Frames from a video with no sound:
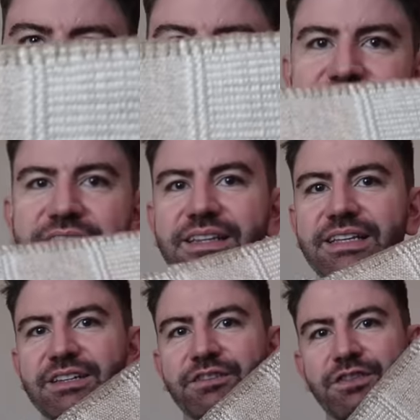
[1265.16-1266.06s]
I just think
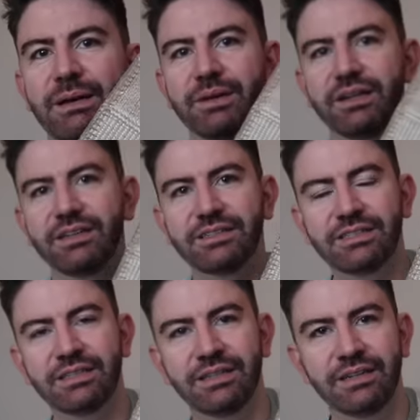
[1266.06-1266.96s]
these are
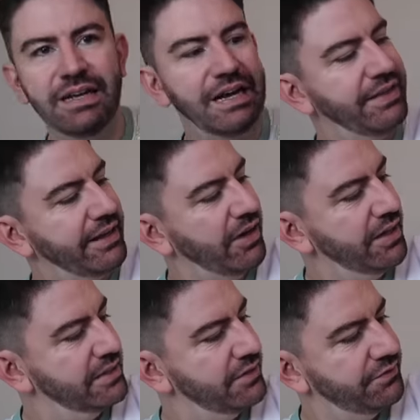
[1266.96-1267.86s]
fabulous. They're
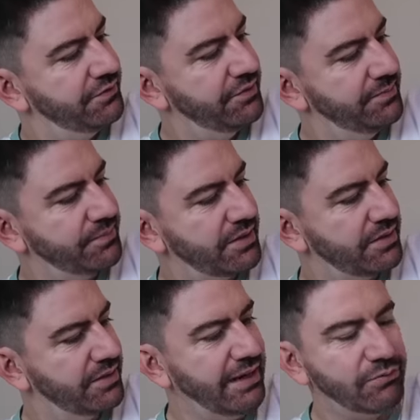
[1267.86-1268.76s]
kind of,
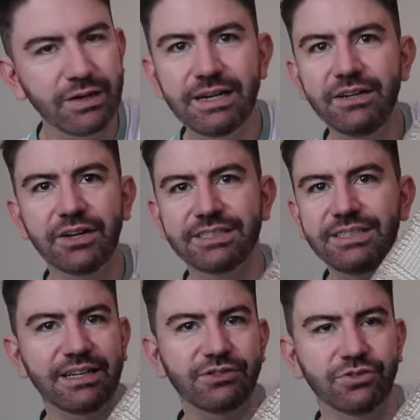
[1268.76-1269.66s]
yeah, really nice
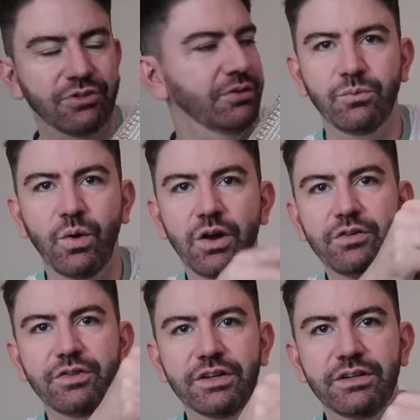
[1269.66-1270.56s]
natural
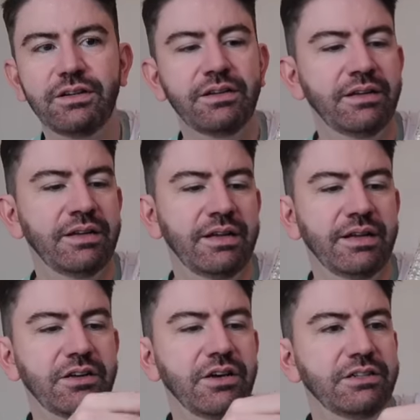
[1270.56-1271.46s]
woven
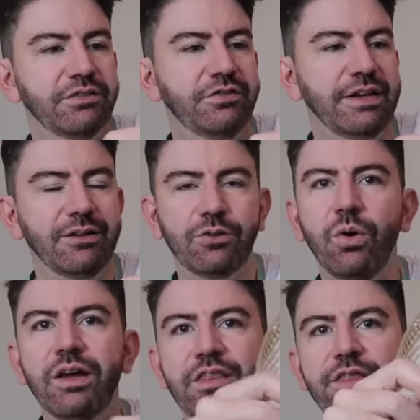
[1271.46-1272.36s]
kind of feel,
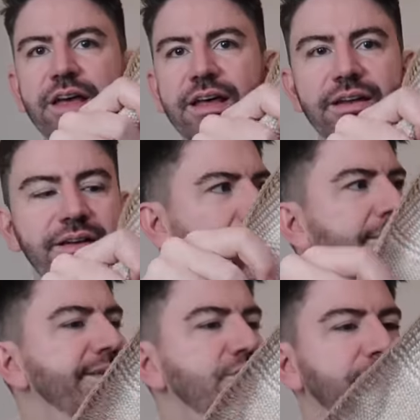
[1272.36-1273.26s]
quite thin. I
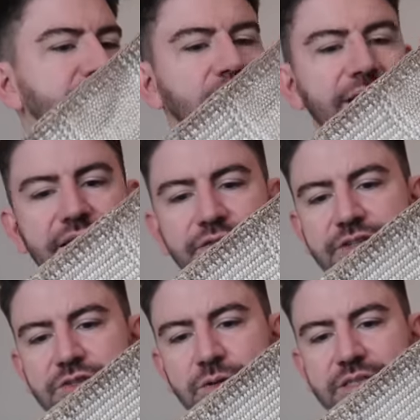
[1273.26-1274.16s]
mean, this would be great if you
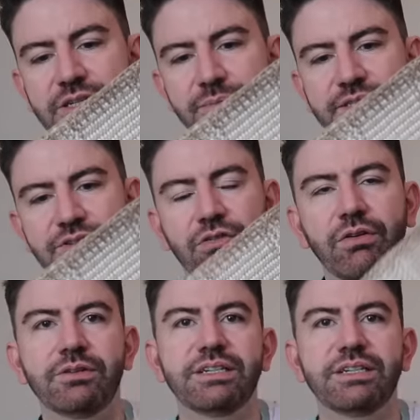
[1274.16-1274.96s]
just wanted something to throw